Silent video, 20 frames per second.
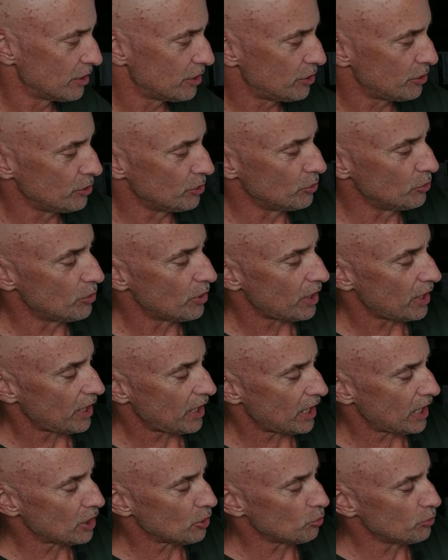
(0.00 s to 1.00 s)
to
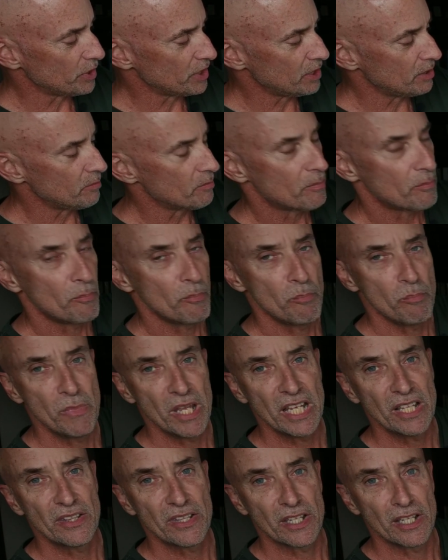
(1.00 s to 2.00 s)
how do we
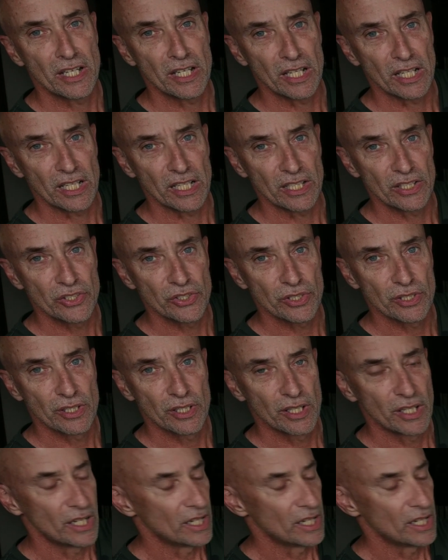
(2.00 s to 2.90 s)
meet the needs